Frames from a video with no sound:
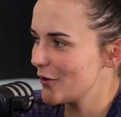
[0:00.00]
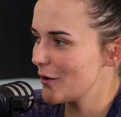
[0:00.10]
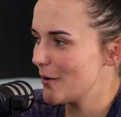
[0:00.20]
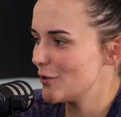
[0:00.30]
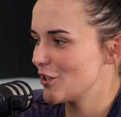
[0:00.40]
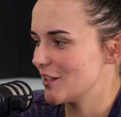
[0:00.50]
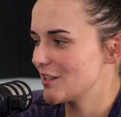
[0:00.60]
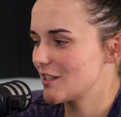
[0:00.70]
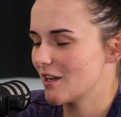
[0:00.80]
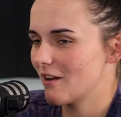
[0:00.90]
your emotions.
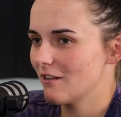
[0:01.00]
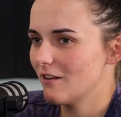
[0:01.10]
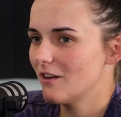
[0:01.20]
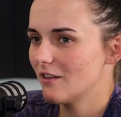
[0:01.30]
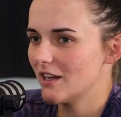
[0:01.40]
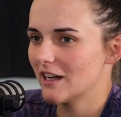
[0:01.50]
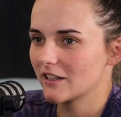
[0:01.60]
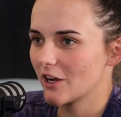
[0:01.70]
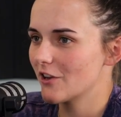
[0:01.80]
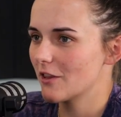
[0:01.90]
So. Then I'd
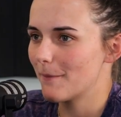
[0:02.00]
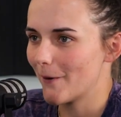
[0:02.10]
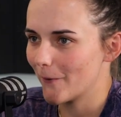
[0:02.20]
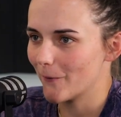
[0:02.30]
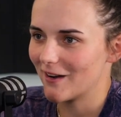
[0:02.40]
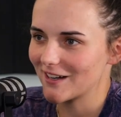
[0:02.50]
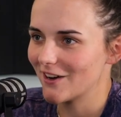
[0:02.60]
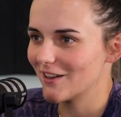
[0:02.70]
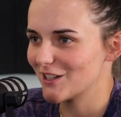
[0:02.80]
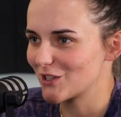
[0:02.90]
go to the pool, I'd
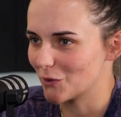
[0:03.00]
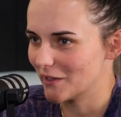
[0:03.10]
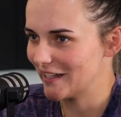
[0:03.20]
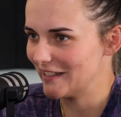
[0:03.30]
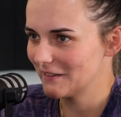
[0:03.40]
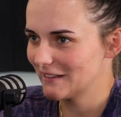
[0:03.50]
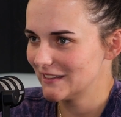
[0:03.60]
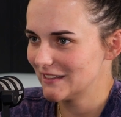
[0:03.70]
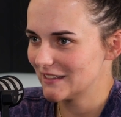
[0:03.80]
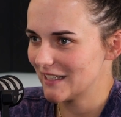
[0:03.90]
go to the sauna,
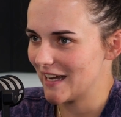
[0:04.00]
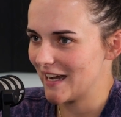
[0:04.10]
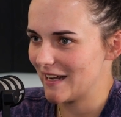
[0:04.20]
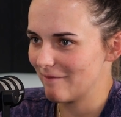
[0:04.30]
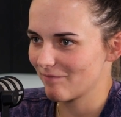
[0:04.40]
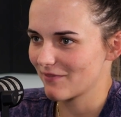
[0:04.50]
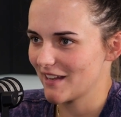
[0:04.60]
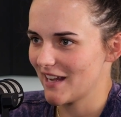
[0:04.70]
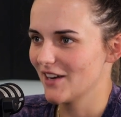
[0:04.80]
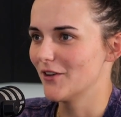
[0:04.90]
and
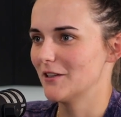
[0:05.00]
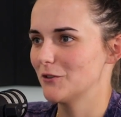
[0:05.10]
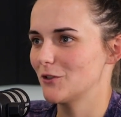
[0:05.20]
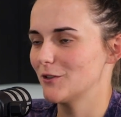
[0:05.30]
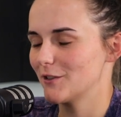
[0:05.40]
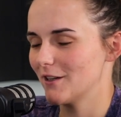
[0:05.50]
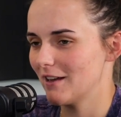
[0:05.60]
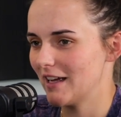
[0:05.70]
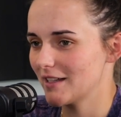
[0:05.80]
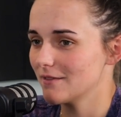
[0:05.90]
it was also
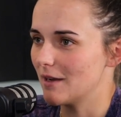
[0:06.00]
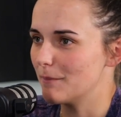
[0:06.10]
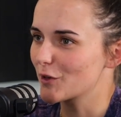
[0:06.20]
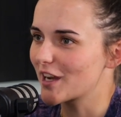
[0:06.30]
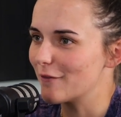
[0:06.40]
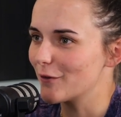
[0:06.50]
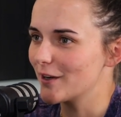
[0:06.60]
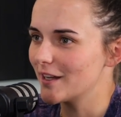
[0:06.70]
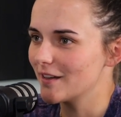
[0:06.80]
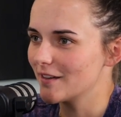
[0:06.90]
like I'm
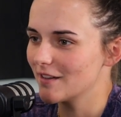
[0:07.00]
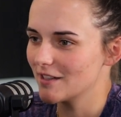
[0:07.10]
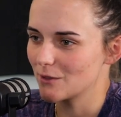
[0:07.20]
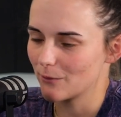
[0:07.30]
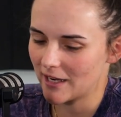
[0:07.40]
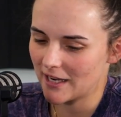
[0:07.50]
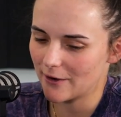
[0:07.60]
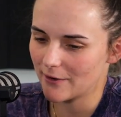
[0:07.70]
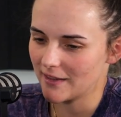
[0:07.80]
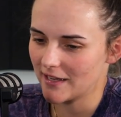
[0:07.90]
recovering as
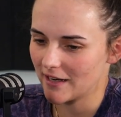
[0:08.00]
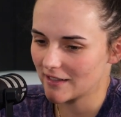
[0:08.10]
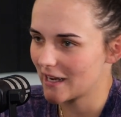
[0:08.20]
well, and then I'd